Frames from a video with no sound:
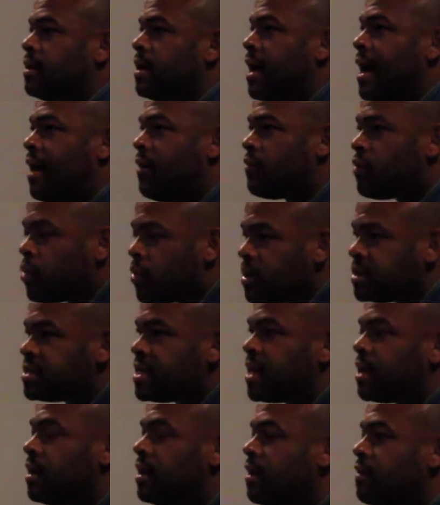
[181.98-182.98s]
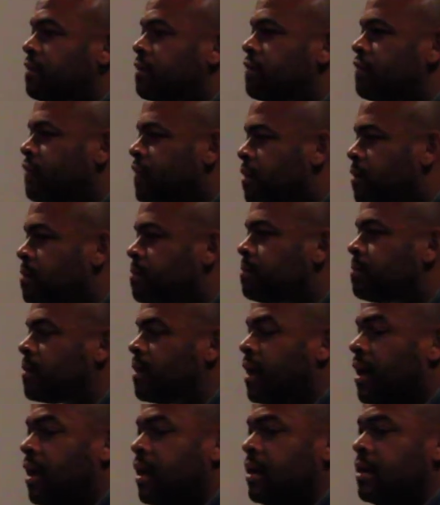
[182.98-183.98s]
I've always had a love for film
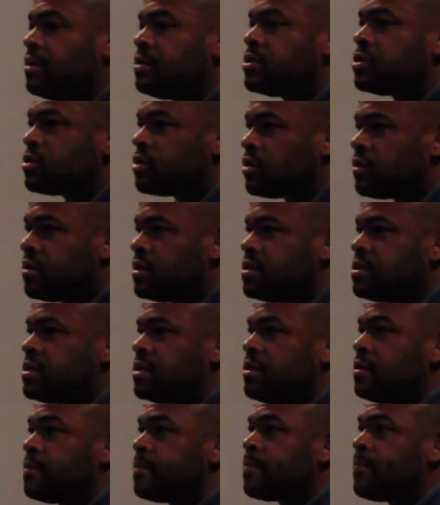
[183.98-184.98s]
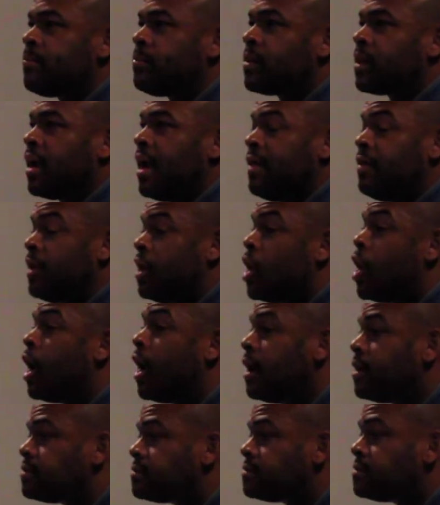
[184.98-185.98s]
and stories and the
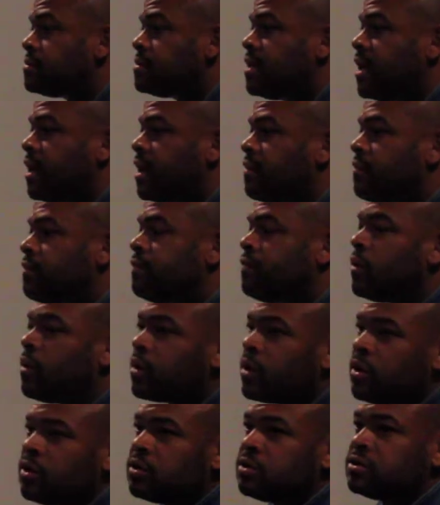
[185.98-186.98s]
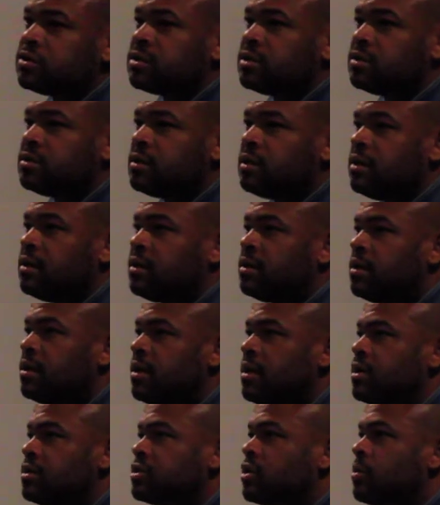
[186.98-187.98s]
art, taking photos, and
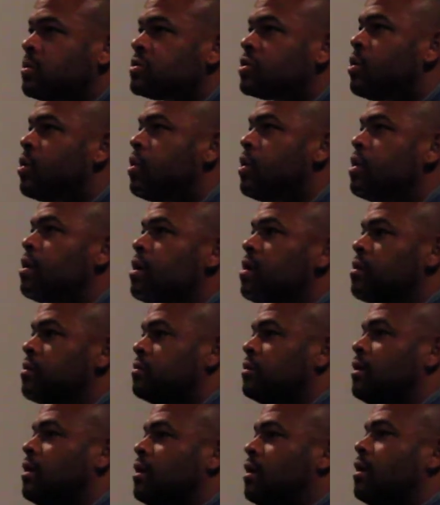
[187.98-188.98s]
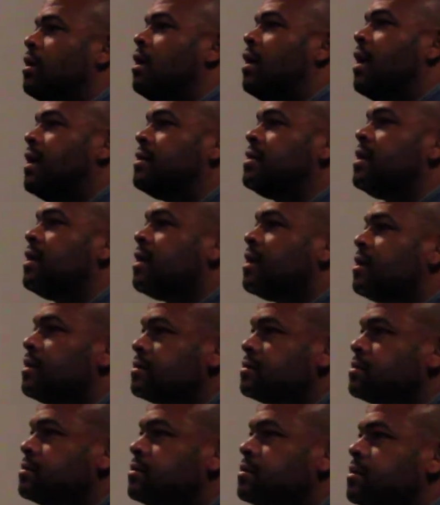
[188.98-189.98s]
so it was all, I think,
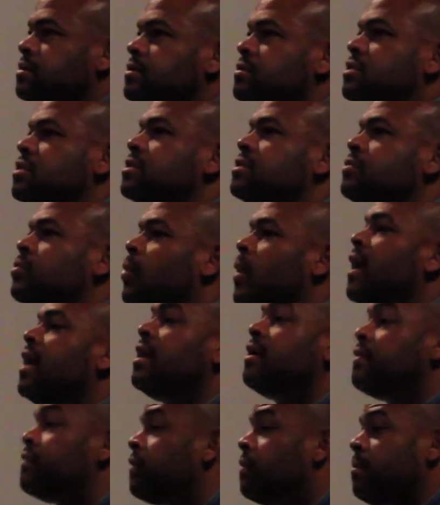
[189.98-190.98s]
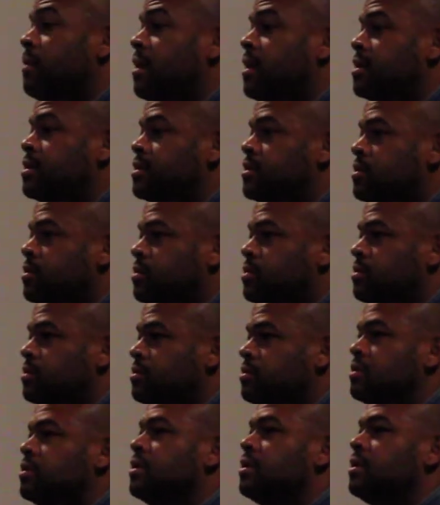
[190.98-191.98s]
just waiting for me to
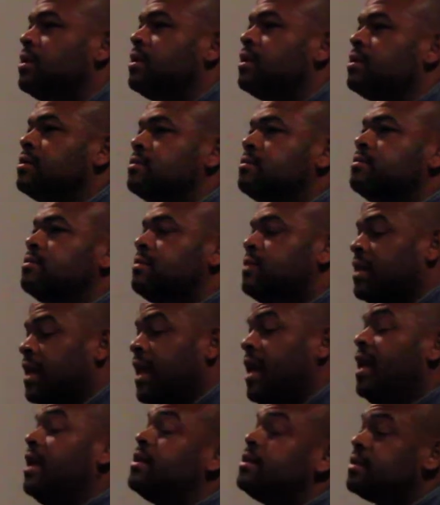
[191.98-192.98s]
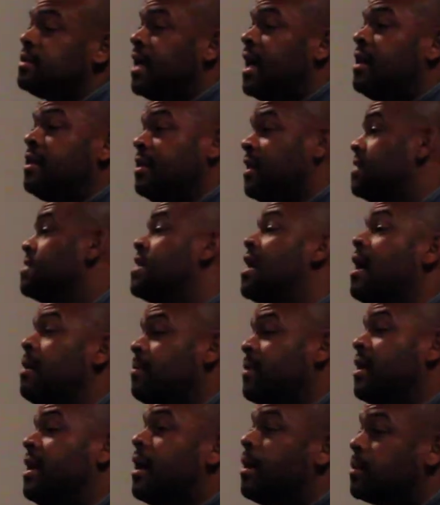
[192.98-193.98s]
land at the time
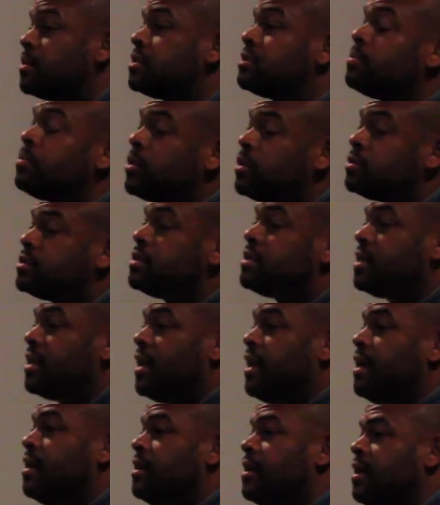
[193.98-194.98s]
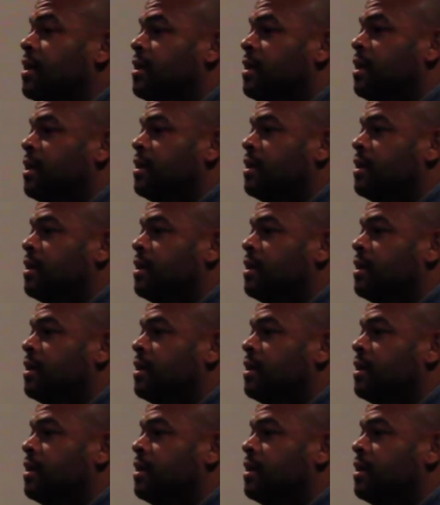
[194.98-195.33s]
that I was supposed to land, and